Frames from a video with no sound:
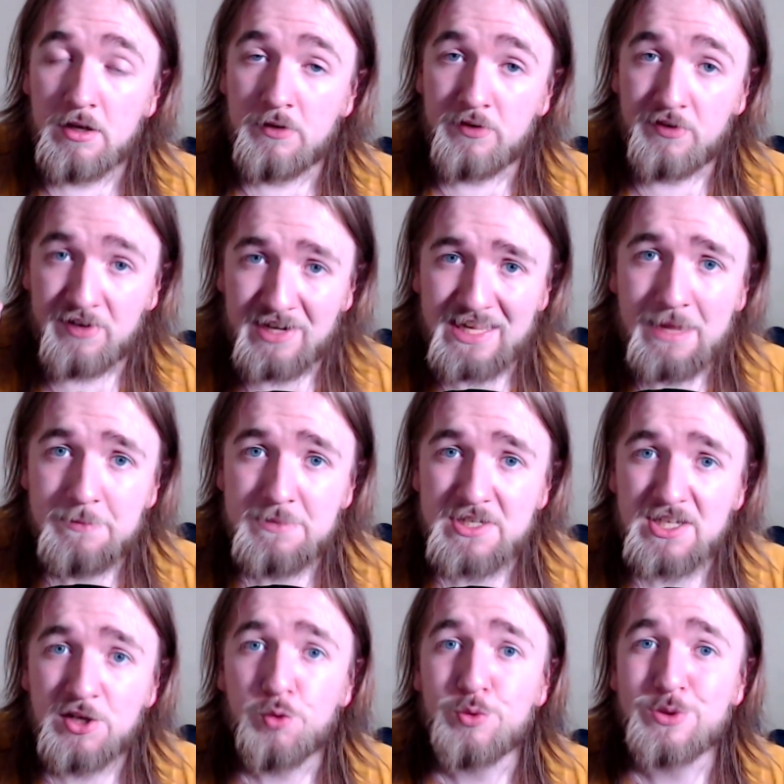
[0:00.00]
for an EMT
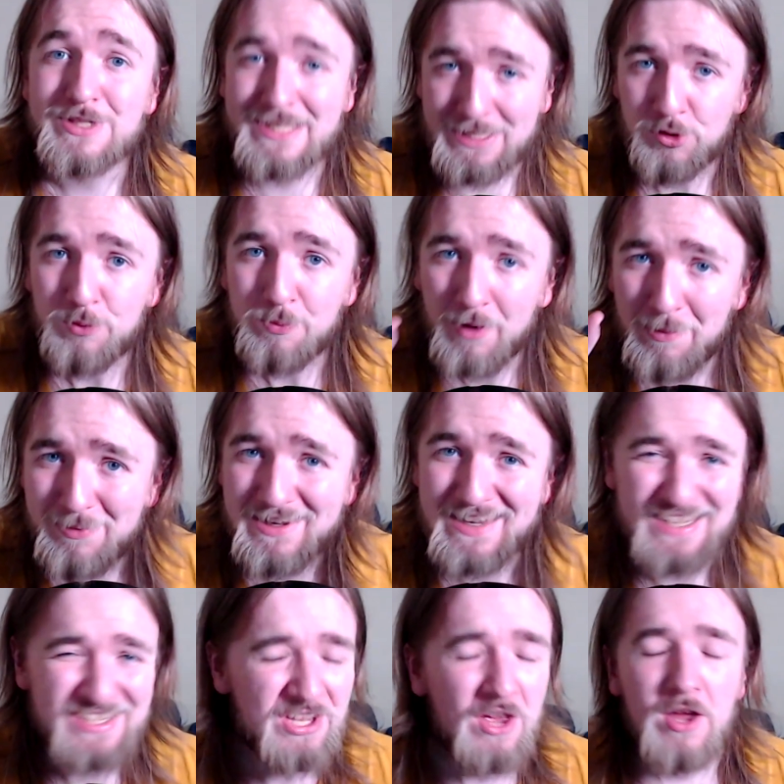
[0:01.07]
who was killed by police,